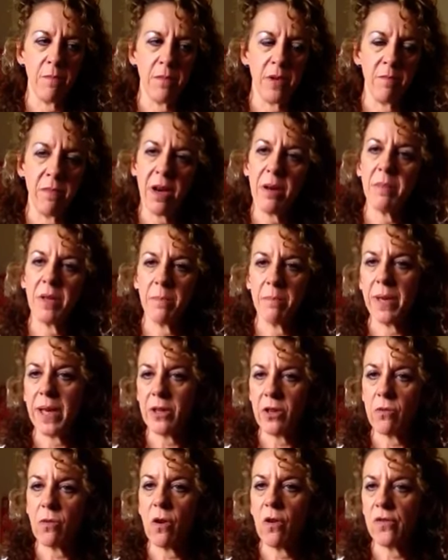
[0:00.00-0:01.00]
you might be
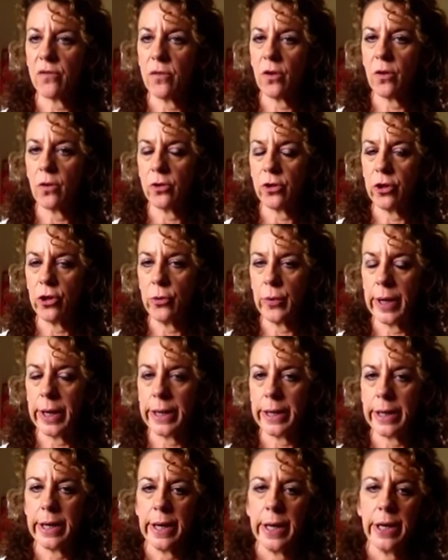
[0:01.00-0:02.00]
better off not
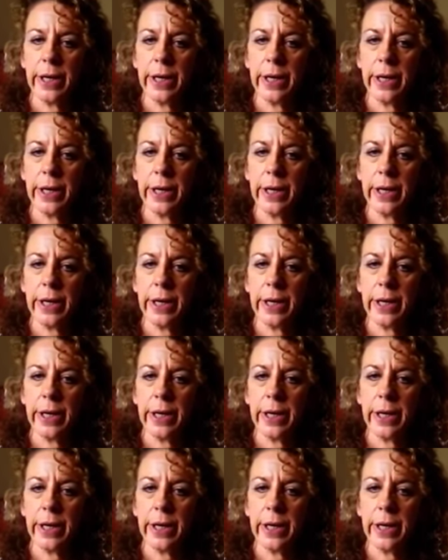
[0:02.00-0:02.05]
doing.